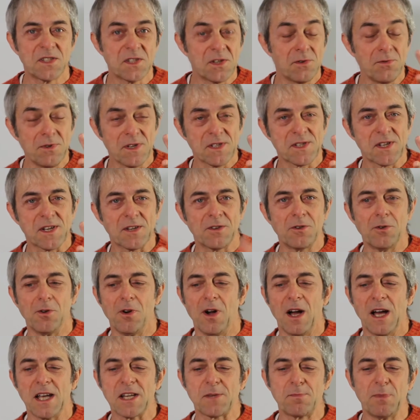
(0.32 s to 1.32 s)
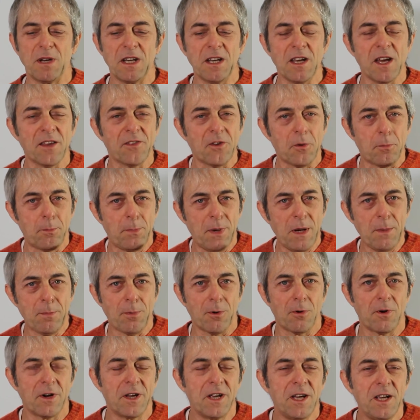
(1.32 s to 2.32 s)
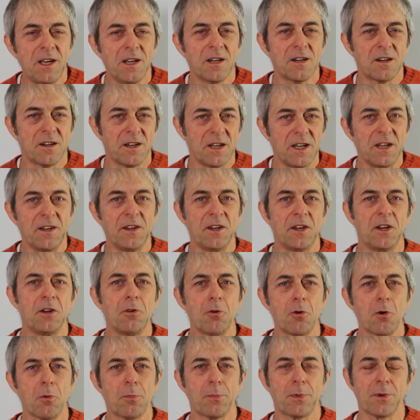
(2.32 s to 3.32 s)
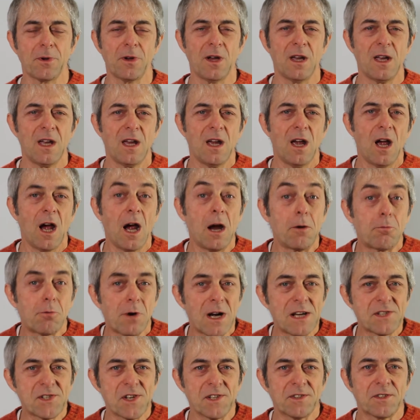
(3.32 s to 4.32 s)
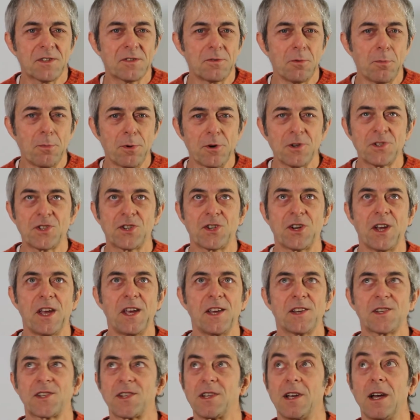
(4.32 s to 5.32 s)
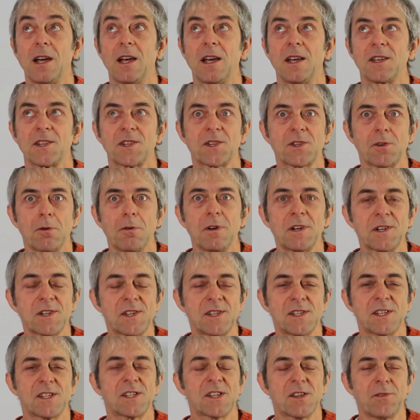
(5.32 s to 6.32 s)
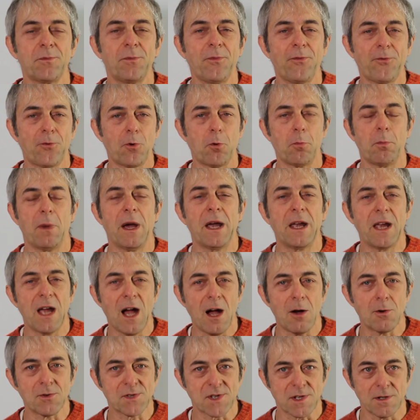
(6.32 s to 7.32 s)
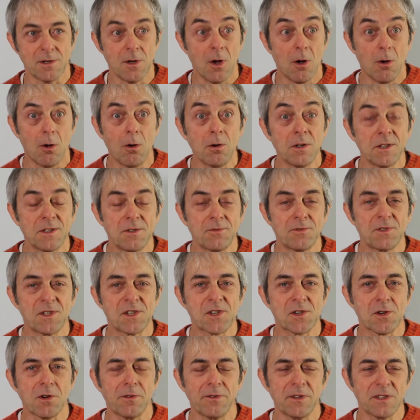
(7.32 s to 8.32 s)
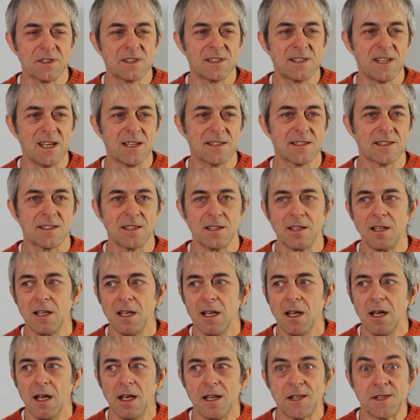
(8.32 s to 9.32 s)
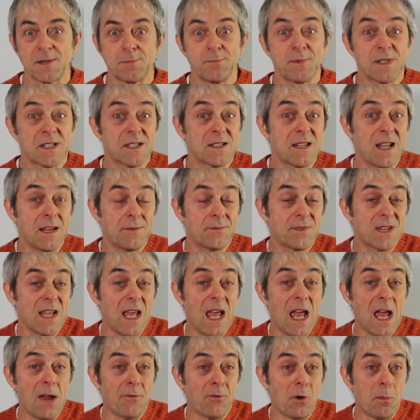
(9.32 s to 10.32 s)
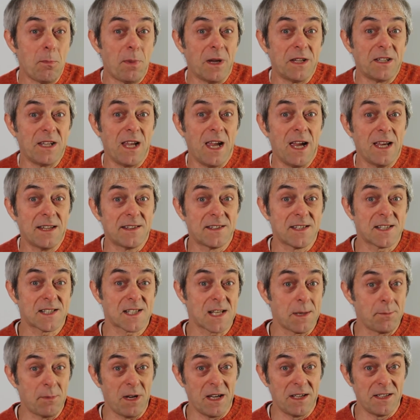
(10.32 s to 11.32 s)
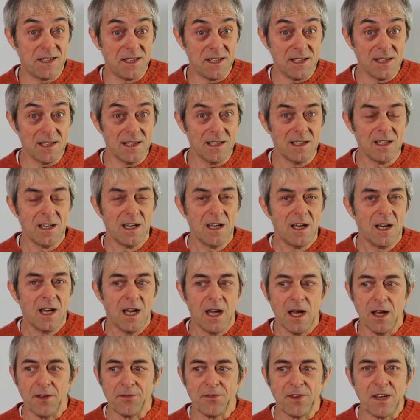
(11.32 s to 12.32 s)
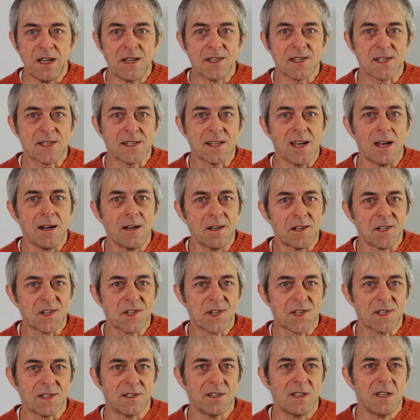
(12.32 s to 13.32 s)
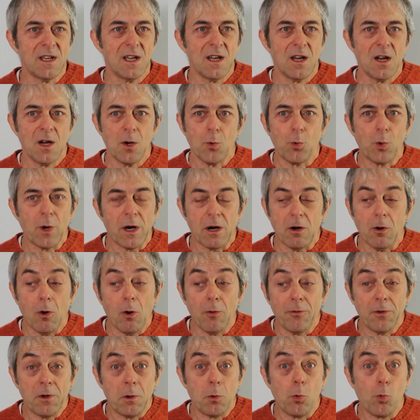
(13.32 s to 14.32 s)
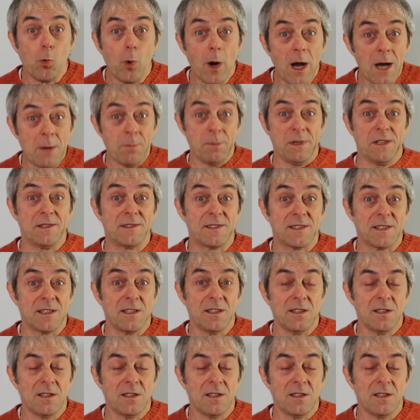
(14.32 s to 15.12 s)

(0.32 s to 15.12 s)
2 years ago, as many other people here in Europe, I rushed to purchase a solar system for my house, only to discover that it seems that everybody had the same idea and the installers were overwhelmed